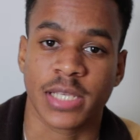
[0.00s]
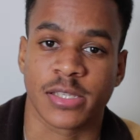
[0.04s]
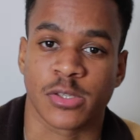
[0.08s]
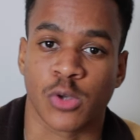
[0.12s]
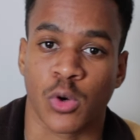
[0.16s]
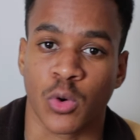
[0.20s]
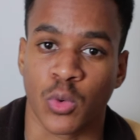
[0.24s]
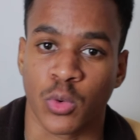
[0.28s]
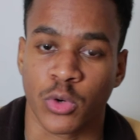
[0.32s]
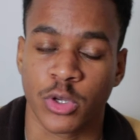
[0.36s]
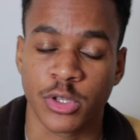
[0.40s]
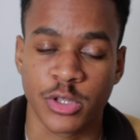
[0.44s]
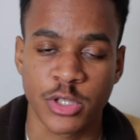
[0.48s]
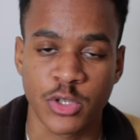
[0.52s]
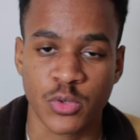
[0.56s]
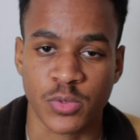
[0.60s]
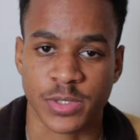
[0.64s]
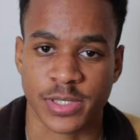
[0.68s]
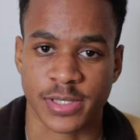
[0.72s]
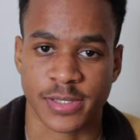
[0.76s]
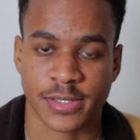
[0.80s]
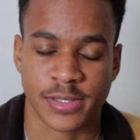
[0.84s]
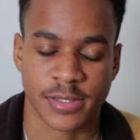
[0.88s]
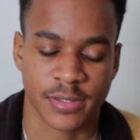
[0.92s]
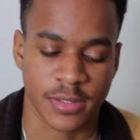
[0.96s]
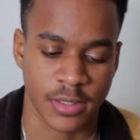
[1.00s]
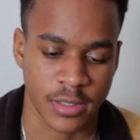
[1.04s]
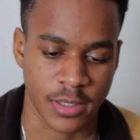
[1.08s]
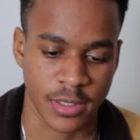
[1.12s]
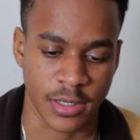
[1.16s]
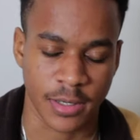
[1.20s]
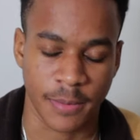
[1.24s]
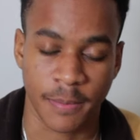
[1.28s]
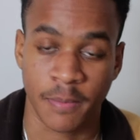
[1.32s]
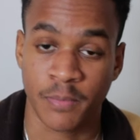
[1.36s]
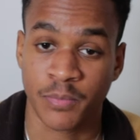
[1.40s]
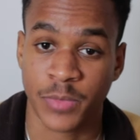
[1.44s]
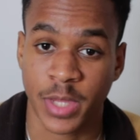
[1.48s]
so good news,
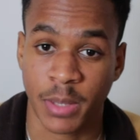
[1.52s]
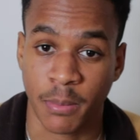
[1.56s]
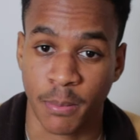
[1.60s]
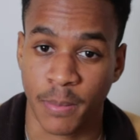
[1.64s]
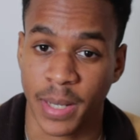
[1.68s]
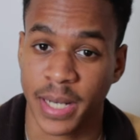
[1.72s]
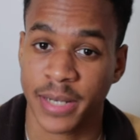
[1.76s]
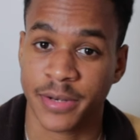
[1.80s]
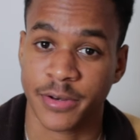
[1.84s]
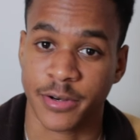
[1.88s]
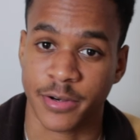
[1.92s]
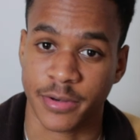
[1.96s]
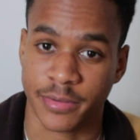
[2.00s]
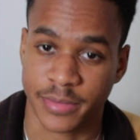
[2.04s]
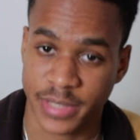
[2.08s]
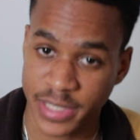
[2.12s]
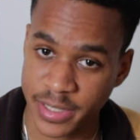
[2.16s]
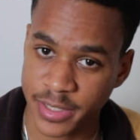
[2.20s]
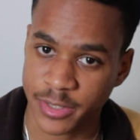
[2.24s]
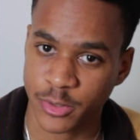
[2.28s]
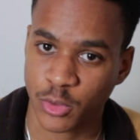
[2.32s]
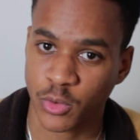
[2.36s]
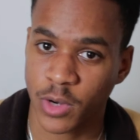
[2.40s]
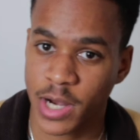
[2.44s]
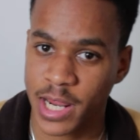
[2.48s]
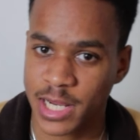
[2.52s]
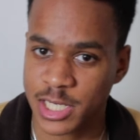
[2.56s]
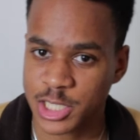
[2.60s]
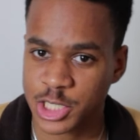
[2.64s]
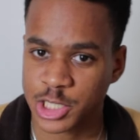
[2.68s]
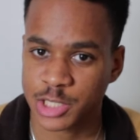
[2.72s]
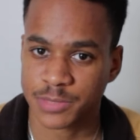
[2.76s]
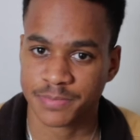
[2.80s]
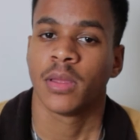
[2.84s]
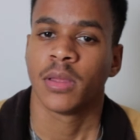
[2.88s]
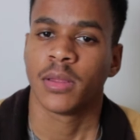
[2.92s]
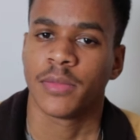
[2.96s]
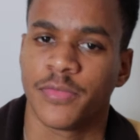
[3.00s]
Blender didn't
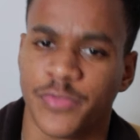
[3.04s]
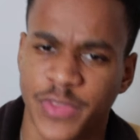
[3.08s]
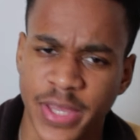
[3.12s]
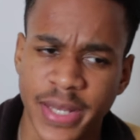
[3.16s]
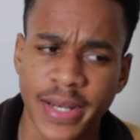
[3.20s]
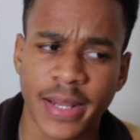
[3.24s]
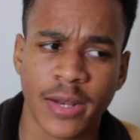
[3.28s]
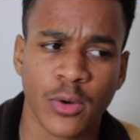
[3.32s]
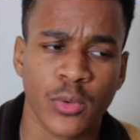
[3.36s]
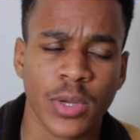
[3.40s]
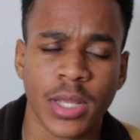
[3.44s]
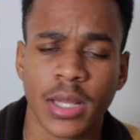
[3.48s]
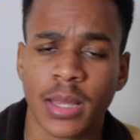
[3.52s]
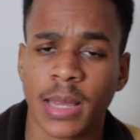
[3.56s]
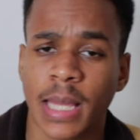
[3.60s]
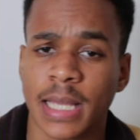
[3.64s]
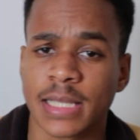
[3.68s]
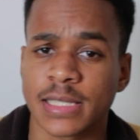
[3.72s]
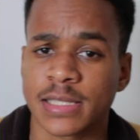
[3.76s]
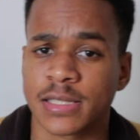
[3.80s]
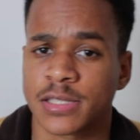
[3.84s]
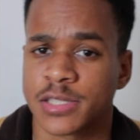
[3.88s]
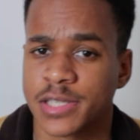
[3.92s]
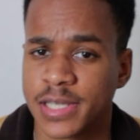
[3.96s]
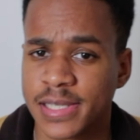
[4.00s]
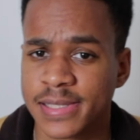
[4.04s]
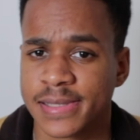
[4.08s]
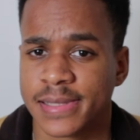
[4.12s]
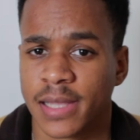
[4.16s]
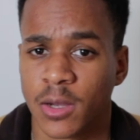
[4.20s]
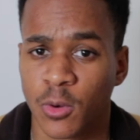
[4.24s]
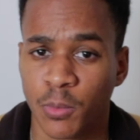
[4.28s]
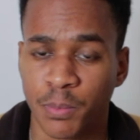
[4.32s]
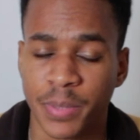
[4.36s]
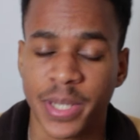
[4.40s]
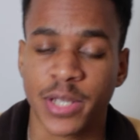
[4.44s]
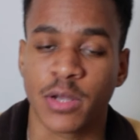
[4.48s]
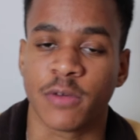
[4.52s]
crash. Then I realized just how
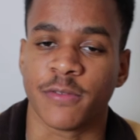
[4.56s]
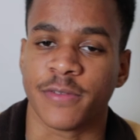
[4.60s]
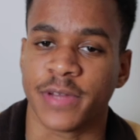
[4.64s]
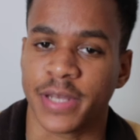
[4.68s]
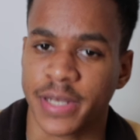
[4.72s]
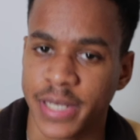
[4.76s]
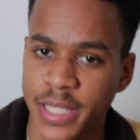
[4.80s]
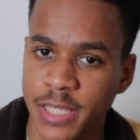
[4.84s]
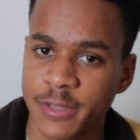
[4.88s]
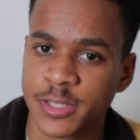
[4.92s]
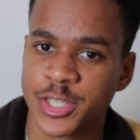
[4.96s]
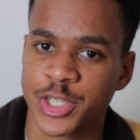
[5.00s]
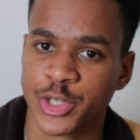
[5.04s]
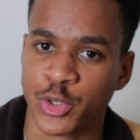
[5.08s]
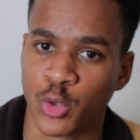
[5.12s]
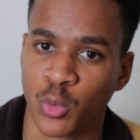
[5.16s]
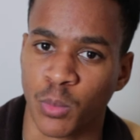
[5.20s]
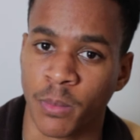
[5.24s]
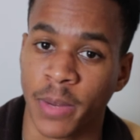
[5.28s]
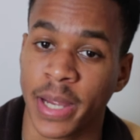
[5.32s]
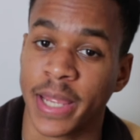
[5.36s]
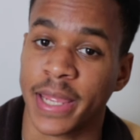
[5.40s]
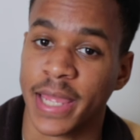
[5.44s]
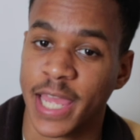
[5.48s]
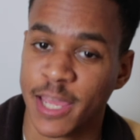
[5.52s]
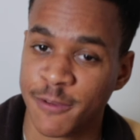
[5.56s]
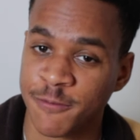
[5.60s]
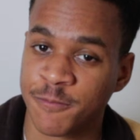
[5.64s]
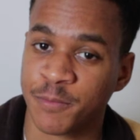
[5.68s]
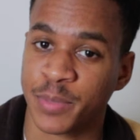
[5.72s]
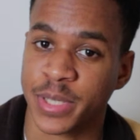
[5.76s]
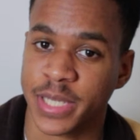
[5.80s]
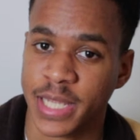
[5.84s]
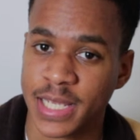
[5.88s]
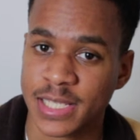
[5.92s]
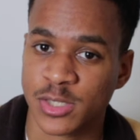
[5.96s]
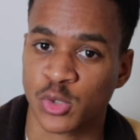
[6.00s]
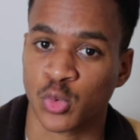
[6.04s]
big of an issue my
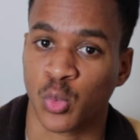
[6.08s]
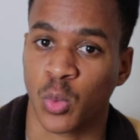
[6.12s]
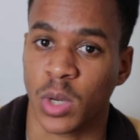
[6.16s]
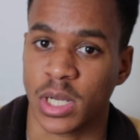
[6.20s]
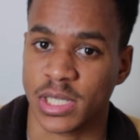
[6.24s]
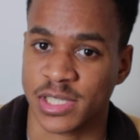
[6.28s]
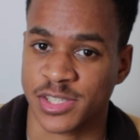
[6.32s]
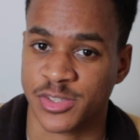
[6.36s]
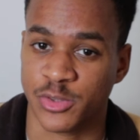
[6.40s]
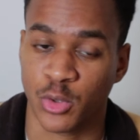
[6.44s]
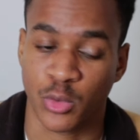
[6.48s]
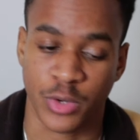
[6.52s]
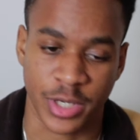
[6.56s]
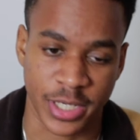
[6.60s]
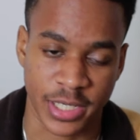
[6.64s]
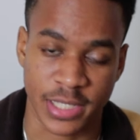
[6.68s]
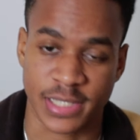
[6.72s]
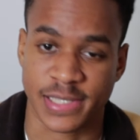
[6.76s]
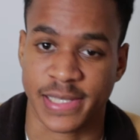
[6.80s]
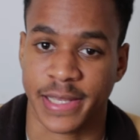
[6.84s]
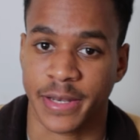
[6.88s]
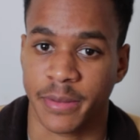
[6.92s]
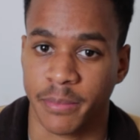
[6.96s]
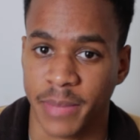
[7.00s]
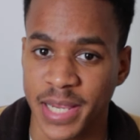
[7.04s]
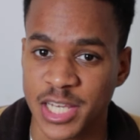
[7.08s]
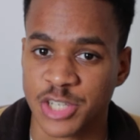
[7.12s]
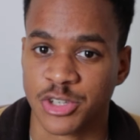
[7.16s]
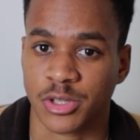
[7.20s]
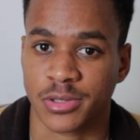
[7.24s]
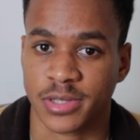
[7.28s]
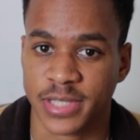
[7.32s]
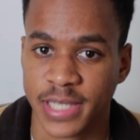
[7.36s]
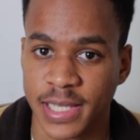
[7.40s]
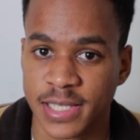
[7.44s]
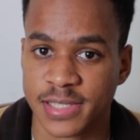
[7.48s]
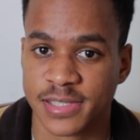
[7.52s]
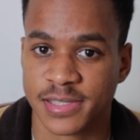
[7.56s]
FPS was during these animation
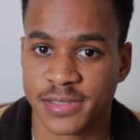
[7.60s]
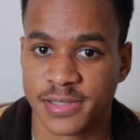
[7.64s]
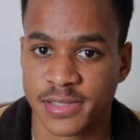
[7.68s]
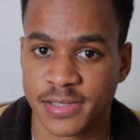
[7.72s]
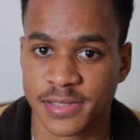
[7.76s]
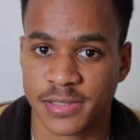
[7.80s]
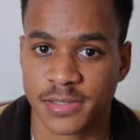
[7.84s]
tests.